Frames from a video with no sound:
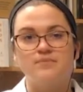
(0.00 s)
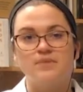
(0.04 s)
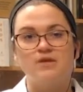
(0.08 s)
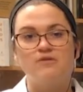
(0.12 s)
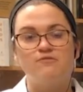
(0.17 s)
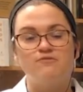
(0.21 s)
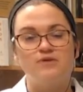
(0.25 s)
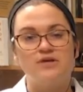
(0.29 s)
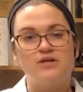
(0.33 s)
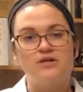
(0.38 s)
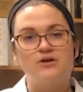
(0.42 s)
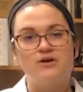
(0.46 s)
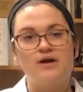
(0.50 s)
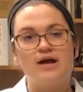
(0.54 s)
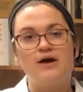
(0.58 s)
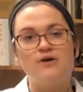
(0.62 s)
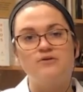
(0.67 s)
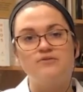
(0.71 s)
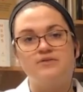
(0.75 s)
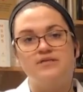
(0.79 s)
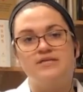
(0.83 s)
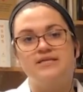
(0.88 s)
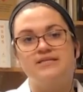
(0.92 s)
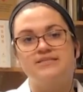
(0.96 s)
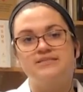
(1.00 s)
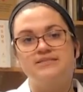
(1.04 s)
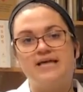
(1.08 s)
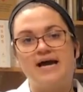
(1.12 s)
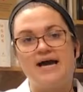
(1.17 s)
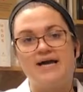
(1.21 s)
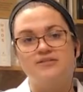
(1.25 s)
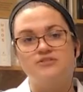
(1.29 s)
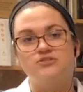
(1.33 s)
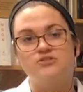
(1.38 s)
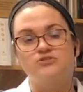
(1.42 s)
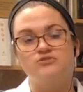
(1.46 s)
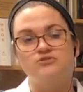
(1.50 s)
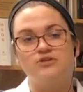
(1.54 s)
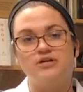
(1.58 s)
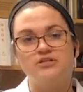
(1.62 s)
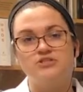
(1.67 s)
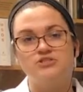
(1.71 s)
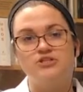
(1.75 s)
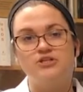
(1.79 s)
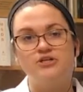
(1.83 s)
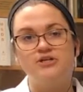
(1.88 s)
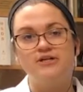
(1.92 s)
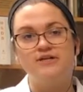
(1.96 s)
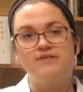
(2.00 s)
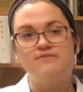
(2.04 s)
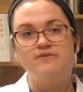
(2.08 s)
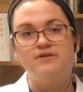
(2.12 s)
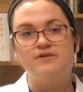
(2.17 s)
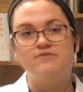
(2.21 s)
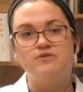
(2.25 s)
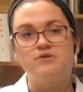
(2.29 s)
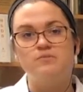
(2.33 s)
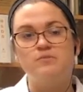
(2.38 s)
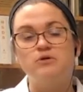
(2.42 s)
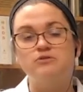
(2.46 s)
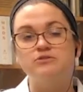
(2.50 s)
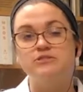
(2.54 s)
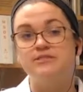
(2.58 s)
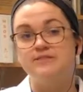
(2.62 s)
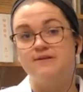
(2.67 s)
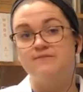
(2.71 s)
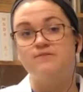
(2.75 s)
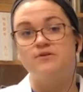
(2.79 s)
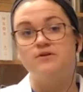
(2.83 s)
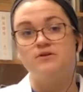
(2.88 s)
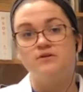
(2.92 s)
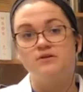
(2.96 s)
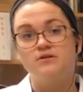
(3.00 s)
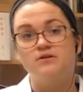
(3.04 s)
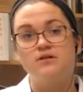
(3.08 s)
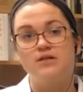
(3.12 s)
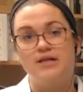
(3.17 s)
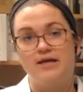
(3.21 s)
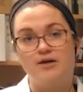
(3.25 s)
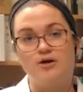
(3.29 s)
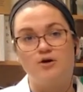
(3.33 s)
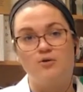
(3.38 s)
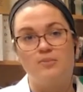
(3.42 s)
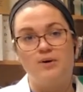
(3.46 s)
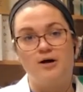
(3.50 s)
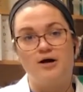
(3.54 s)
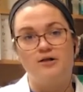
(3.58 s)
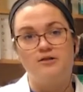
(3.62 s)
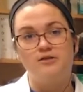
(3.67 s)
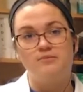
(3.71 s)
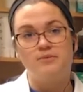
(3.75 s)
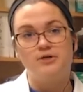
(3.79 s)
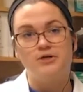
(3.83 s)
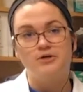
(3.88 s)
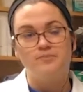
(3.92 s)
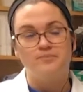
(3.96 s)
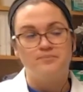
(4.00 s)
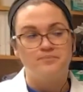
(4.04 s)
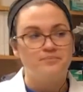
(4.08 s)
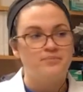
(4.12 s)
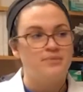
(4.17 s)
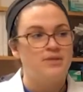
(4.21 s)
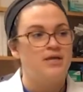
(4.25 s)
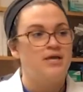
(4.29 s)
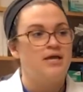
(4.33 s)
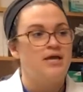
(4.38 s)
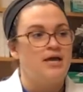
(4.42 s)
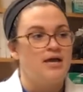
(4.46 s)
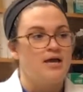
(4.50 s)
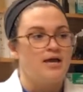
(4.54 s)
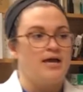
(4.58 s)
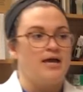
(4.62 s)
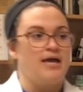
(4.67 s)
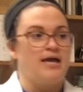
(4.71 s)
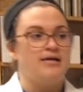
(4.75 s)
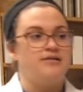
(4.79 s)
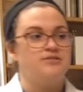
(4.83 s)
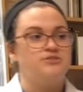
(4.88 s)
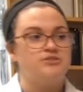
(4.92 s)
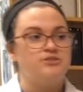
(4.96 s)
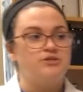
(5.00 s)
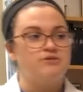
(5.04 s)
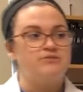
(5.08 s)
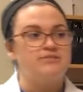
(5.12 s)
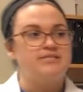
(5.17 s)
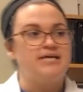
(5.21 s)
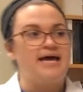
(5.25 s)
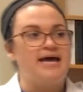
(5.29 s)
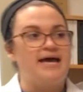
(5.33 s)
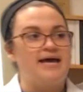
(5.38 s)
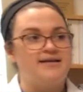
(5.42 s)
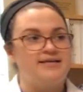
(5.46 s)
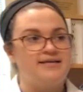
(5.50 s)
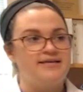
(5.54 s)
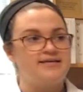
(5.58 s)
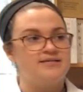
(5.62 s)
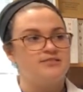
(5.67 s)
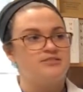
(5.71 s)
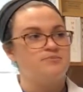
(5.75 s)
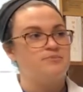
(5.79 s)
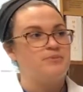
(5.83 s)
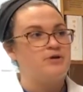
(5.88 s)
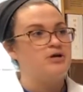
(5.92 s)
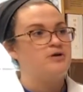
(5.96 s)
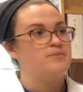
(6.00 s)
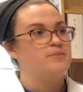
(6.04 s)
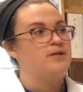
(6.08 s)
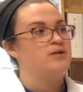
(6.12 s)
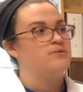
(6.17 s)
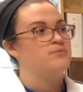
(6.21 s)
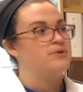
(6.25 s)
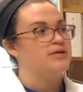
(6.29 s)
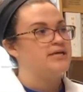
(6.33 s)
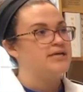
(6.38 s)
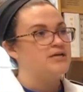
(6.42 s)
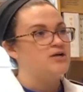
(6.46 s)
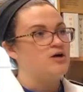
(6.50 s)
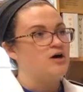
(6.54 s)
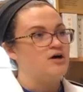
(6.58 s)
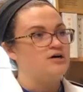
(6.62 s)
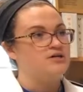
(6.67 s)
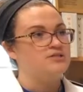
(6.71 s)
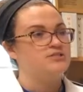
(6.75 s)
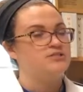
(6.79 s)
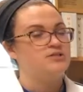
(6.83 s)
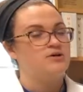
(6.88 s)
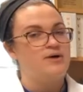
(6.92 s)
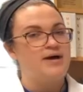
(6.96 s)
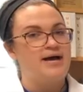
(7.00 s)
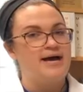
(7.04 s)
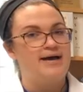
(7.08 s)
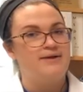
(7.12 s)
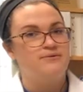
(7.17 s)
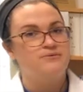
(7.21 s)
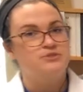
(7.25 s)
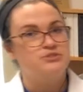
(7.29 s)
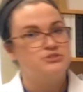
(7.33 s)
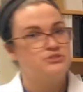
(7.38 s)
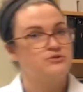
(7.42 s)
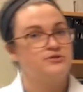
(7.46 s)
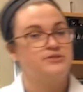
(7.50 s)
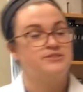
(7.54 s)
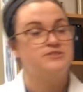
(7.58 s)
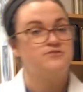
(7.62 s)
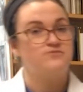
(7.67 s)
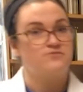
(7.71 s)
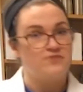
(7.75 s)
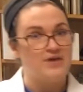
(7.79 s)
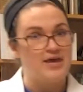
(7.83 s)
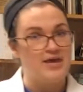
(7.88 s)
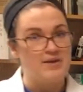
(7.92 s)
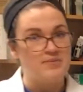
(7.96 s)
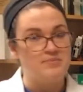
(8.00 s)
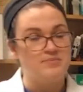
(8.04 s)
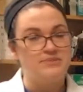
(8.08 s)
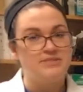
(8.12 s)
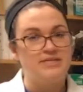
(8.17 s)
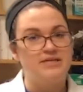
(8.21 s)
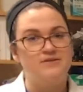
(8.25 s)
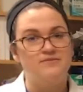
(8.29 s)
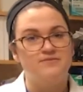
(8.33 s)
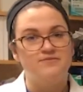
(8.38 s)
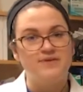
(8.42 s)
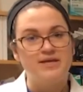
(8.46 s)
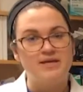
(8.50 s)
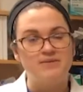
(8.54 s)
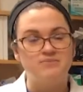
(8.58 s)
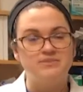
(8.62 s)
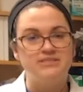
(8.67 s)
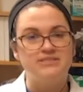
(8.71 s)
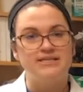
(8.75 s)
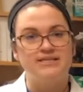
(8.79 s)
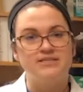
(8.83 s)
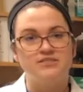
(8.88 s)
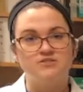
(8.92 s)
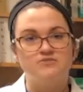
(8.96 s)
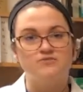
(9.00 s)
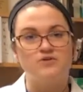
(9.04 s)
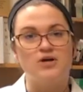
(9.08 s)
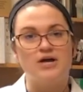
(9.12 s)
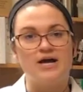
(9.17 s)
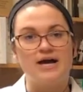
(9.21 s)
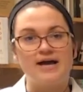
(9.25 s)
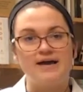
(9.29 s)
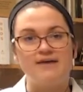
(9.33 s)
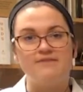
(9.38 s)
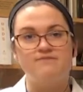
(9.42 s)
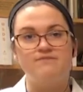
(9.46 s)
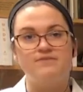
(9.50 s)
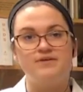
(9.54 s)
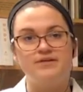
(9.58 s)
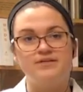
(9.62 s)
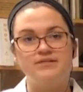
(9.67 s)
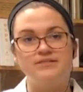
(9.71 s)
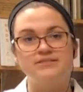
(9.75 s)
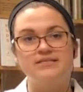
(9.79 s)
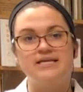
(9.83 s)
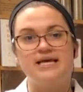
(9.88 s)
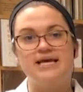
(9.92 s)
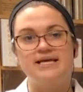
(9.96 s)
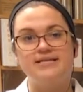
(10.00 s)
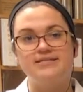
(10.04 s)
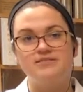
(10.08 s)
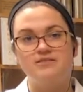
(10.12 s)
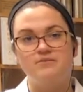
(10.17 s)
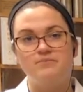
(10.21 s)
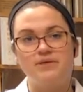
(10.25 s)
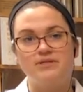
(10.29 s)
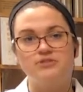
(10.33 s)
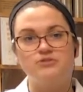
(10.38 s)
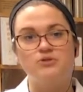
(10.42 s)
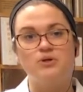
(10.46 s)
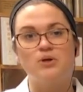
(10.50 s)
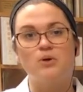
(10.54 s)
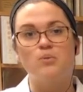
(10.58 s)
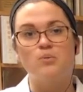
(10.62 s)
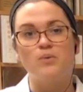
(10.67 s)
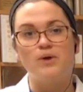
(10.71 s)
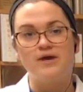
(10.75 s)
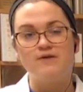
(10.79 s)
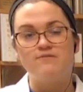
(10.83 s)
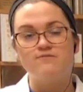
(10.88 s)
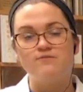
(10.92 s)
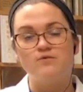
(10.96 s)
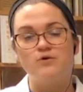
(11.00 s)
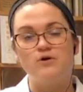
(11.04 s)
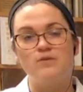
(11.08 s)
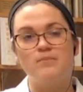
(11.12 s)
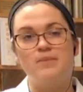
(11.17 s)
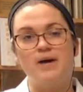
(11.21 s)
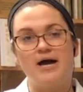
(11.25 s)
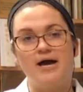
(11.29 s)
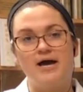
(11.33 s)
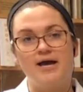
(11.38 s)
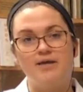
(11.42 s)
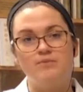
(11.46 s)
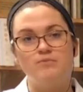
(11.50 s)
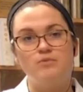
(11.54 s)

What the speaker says: figure out the exact structure, even of the most difficult glycopolymer. And so to any experiment, we can also add what's known as FAMES, and FAMES stands for High Field Asymmetric Waveform Ion